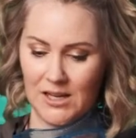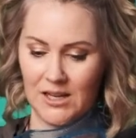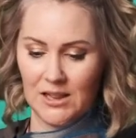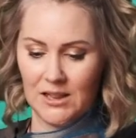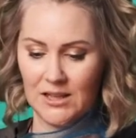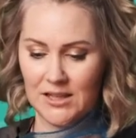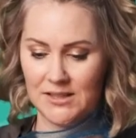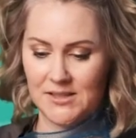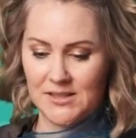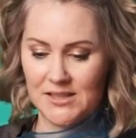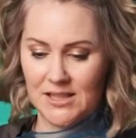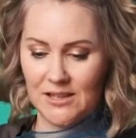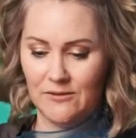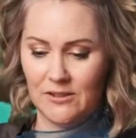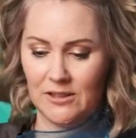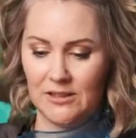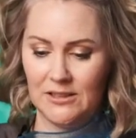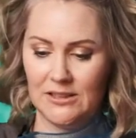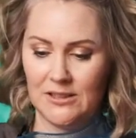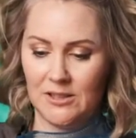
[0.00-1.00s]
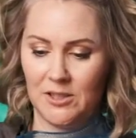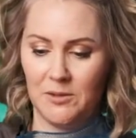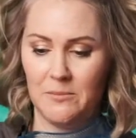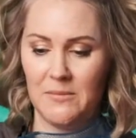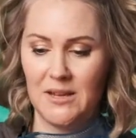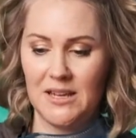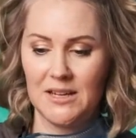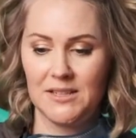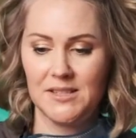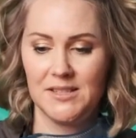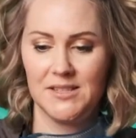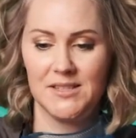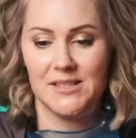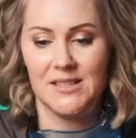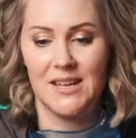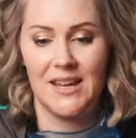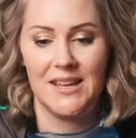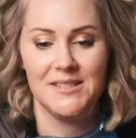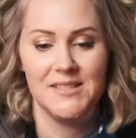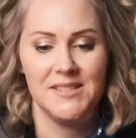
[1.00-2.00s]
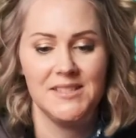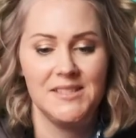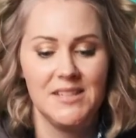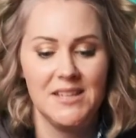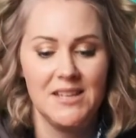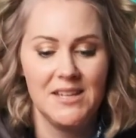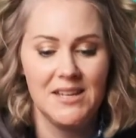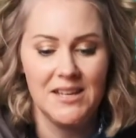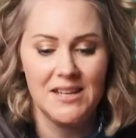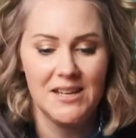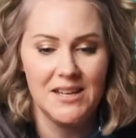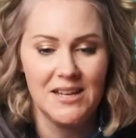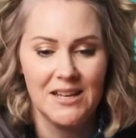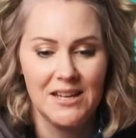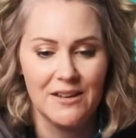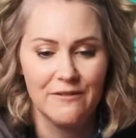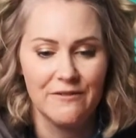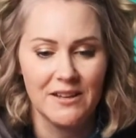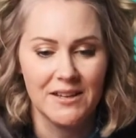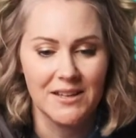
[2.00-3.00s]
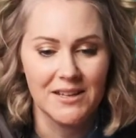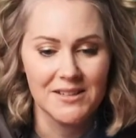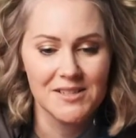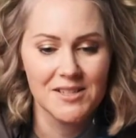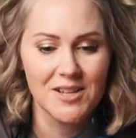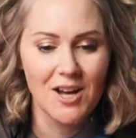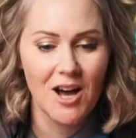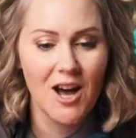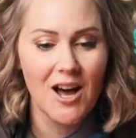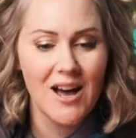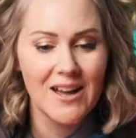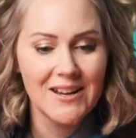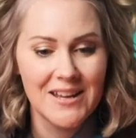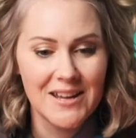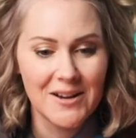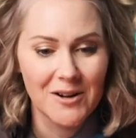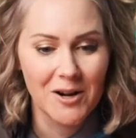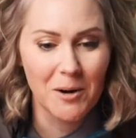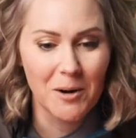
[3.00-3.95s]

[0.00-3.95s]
Let's give it a little mix and see if it gets caught in our